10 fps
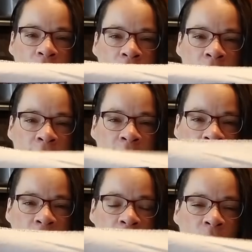
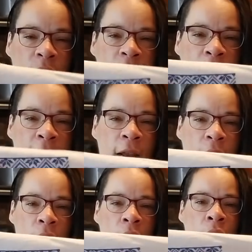18 count
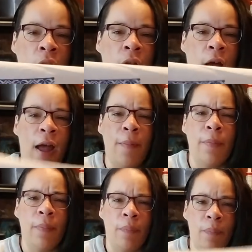Ada.
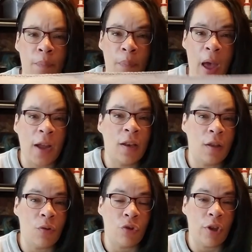I'm back to
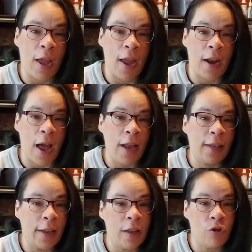using Ada. I
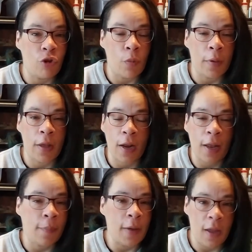like Jobelan. I
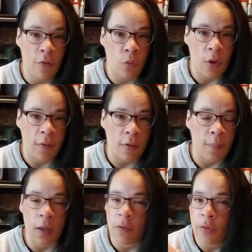like my even weaves.
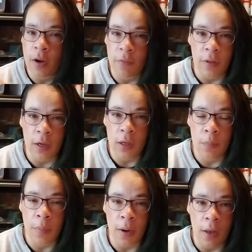I'm not a fan of
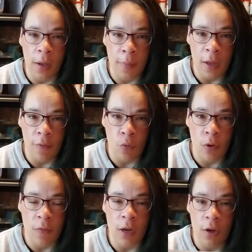linen, but I like my even
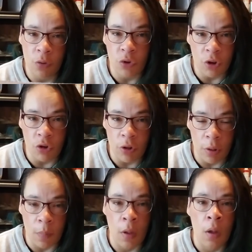weaves and I do stitch on
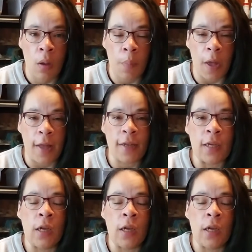them. But